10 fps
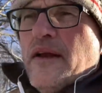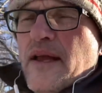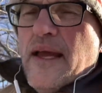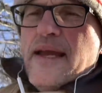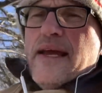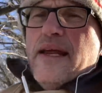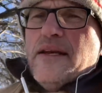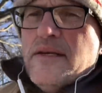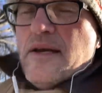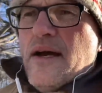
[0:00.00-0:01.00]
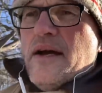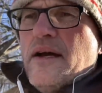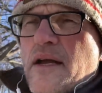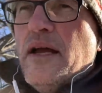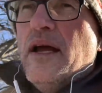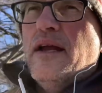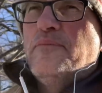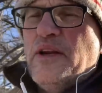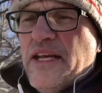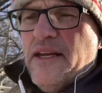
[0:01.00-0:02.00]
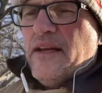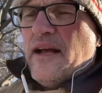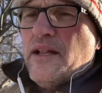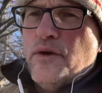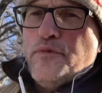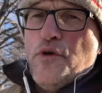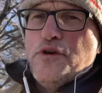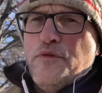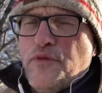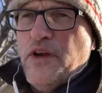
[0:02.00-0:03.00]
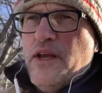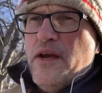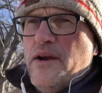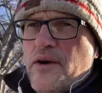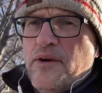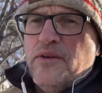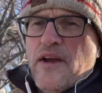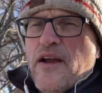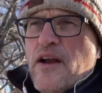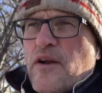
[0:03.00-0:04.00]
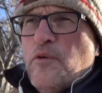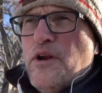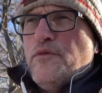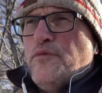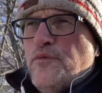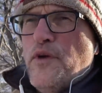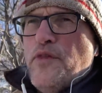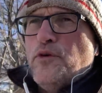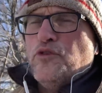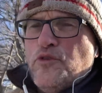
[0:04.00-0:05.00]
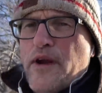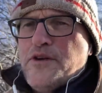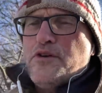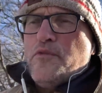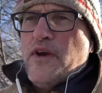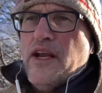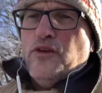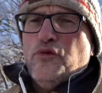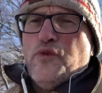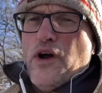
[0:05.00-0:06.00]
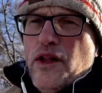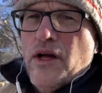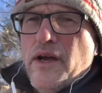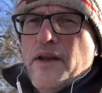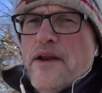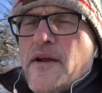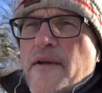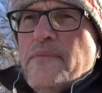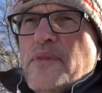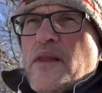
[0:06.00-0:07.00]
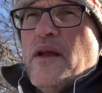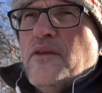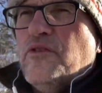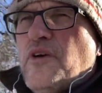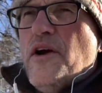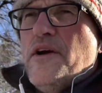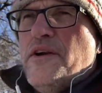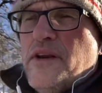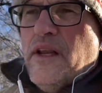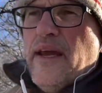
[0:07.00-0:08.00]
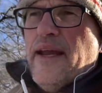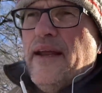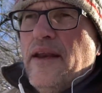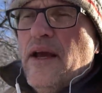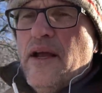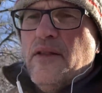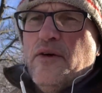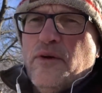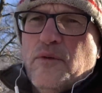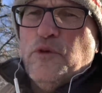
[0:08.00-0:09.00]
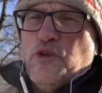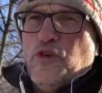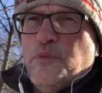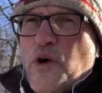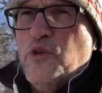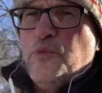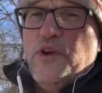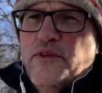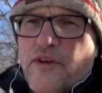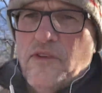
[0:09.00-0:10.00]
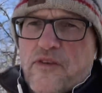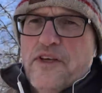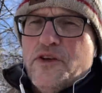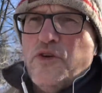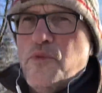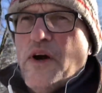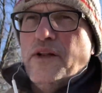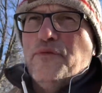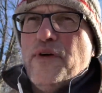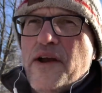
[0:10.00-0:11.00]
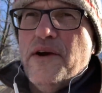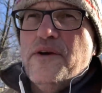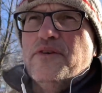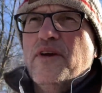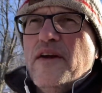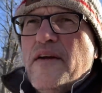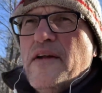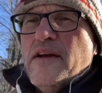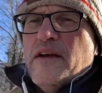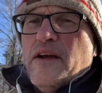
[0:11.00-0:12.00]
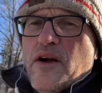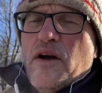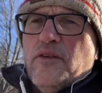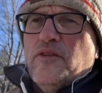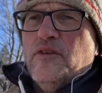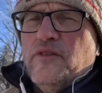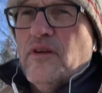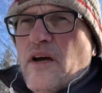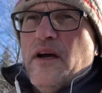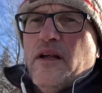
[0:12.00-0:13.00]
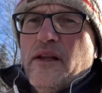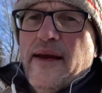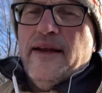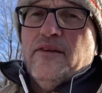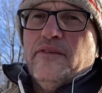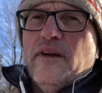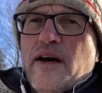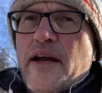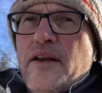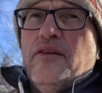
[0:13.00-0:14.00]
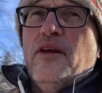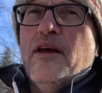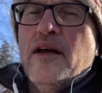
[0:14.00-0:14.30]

And uh, been hitting California for years. When, it, when those torrential rains fall on scarred land that was exposed previously to wildfires. It causes uh, landslides